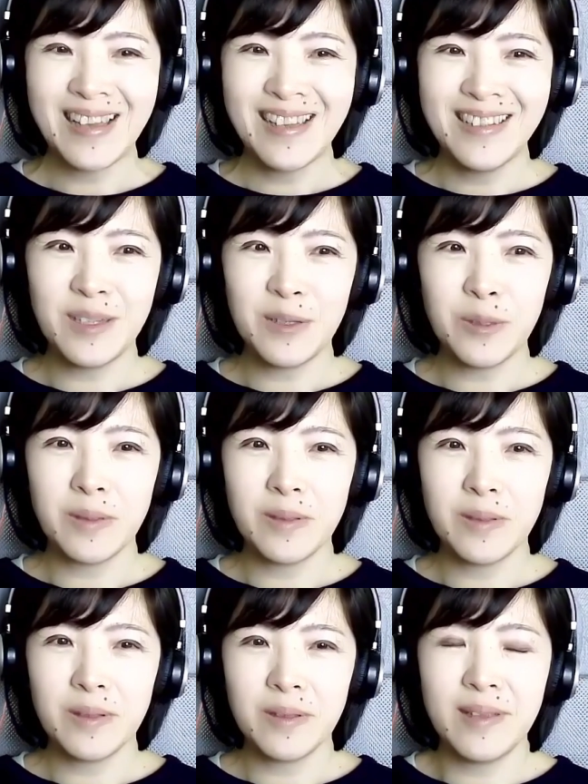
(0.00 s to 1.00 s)
So
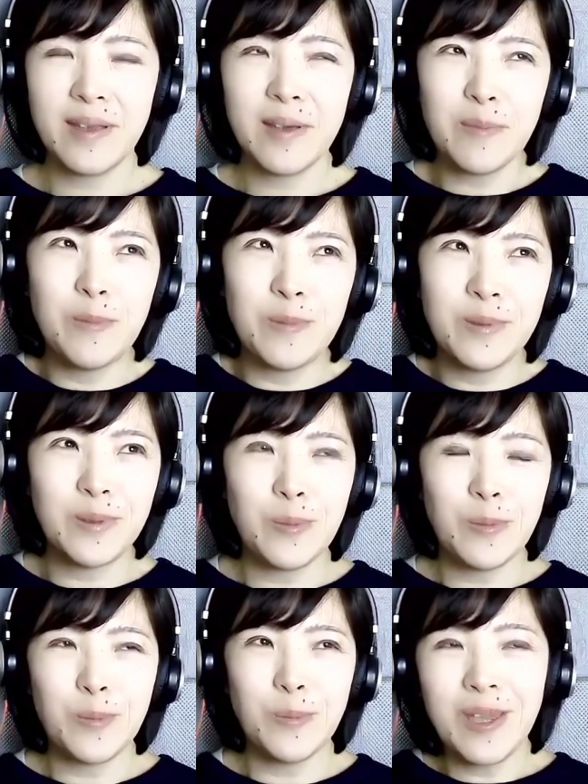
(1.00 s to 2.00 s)
then, you
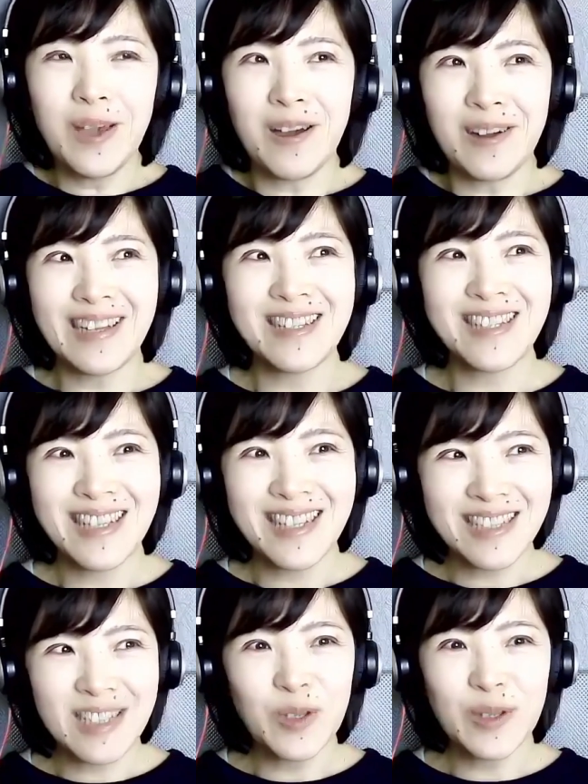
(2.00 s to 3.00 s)
know, we are
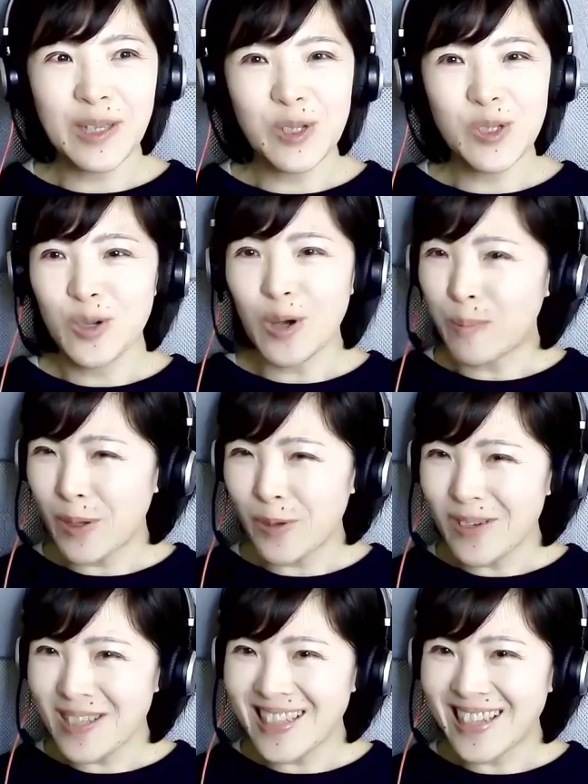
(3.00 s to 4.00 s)
indeed looking to copper
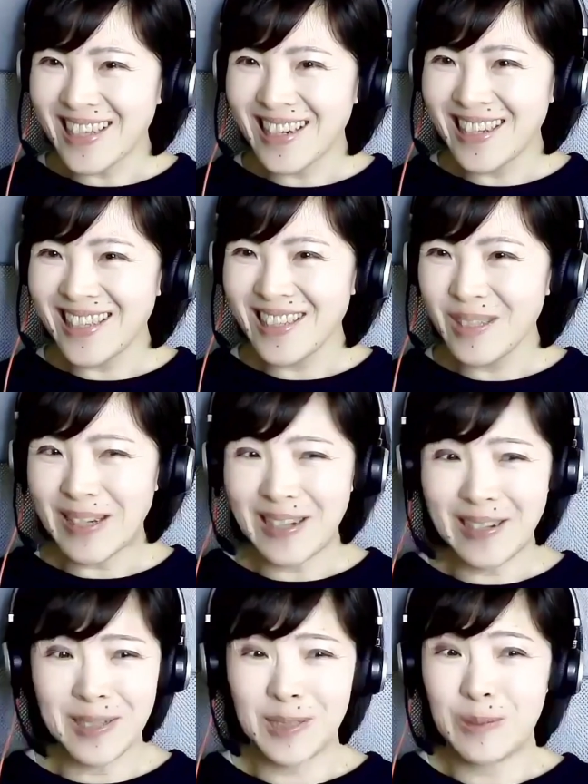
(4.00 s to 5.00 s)
recycling. You might
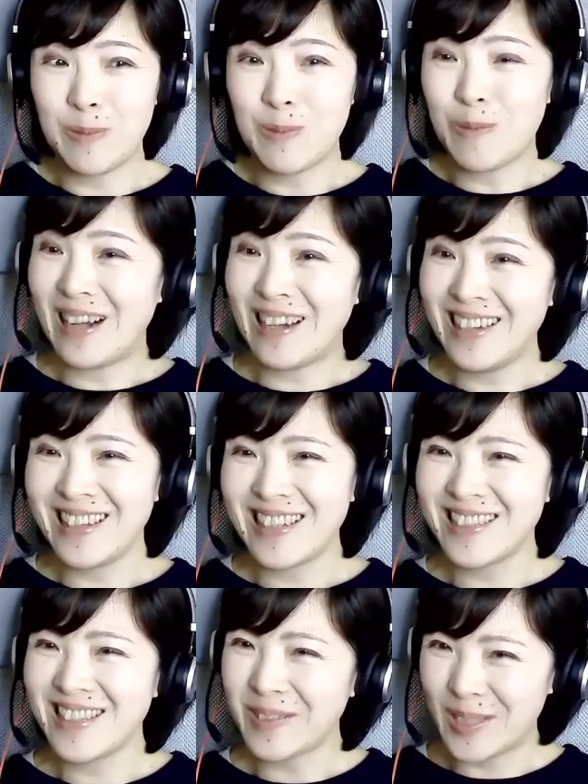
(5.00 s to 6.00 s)
ask why it
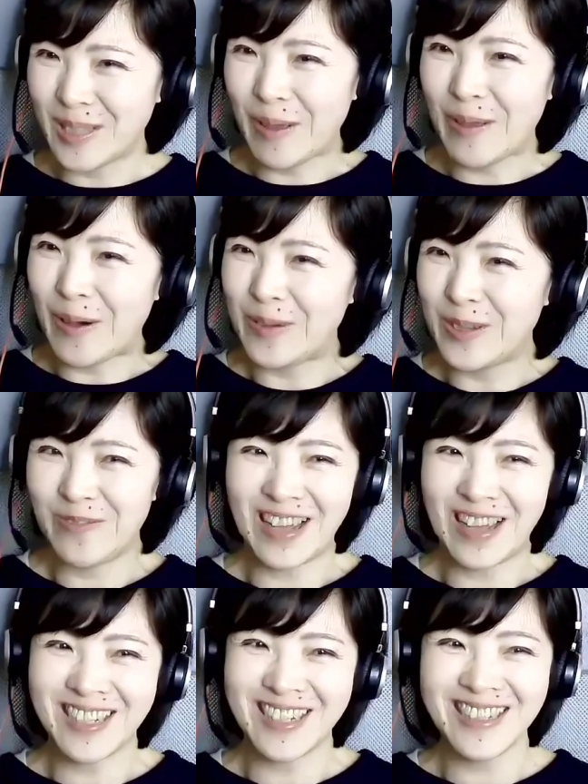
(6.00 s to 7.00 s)
sounds so
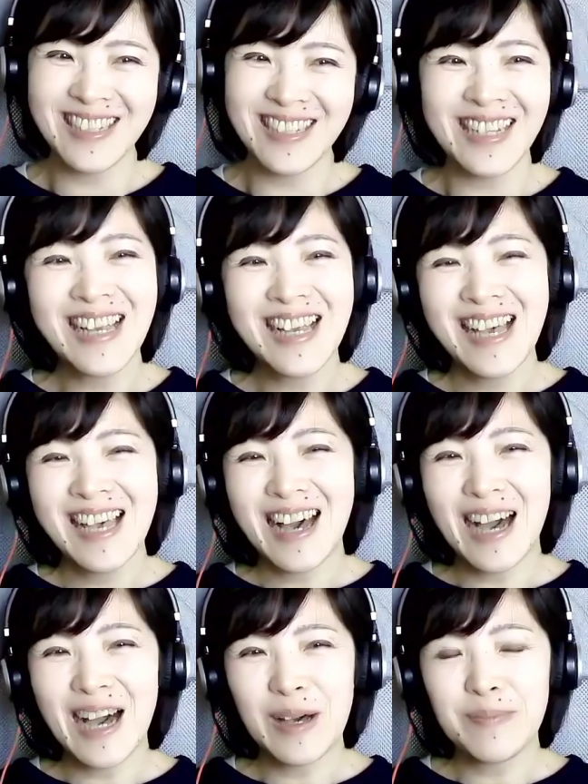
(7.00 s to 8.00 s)
old-fashioned.
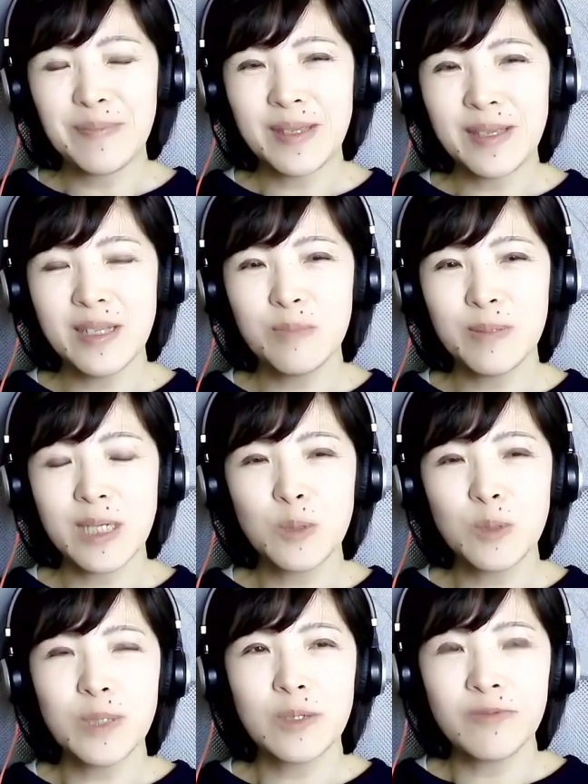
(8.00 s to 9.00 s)
It's because
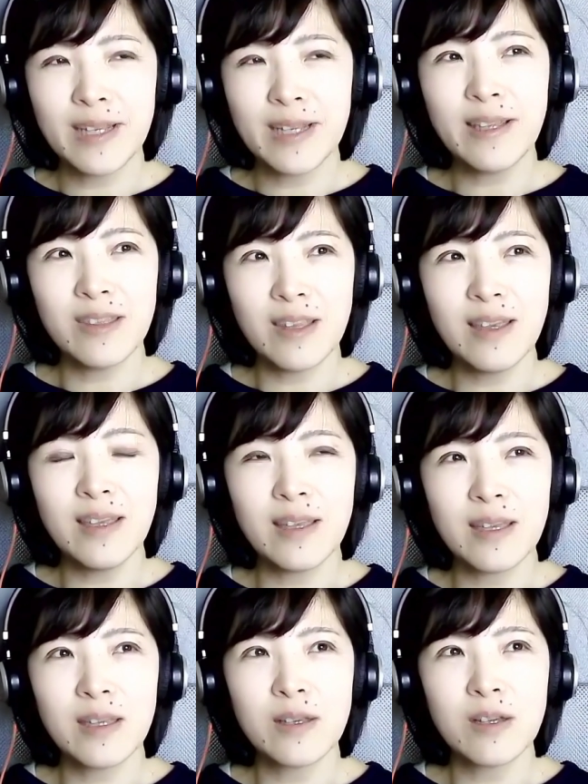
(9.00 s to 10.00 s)
we really
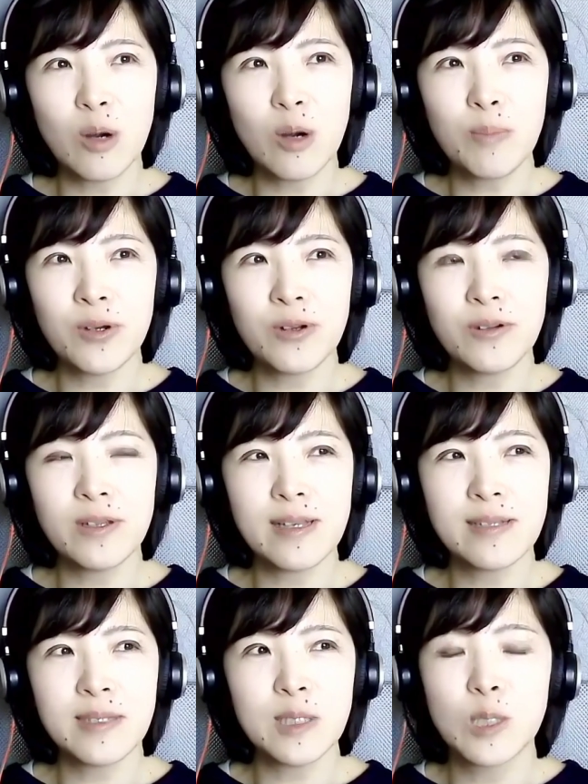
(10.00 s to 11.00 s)
think copper
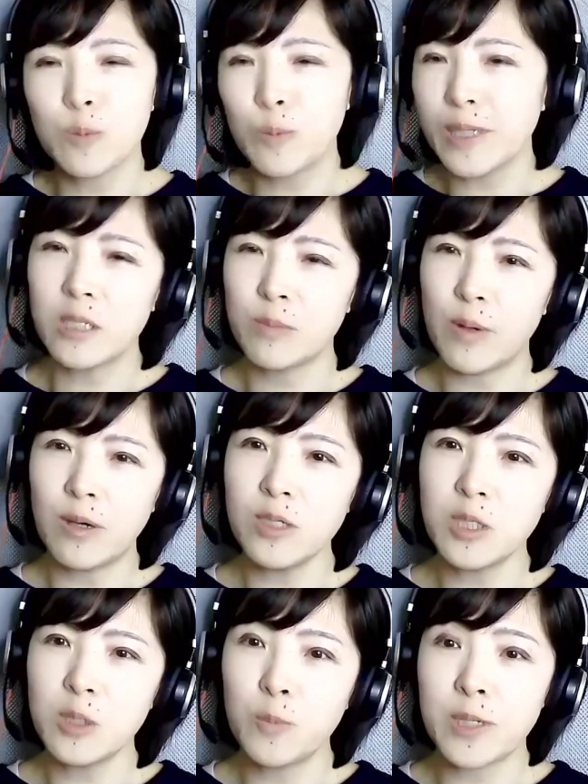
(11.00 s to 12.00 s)
is a sweet
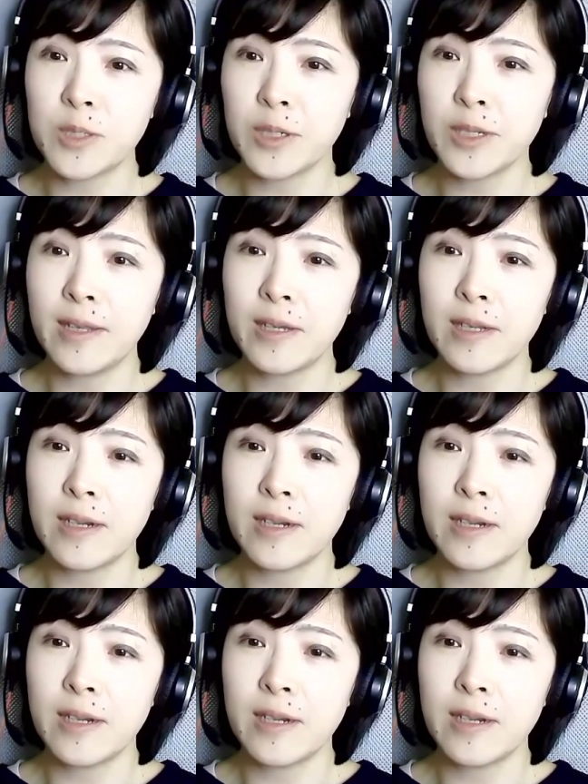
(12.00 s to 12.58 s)
spot where circularity